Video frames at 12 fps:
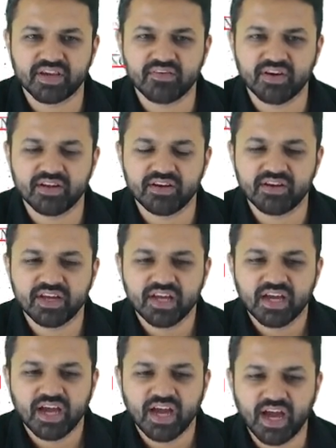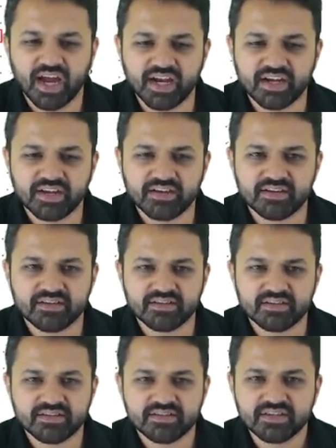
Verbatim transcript: given, and uh,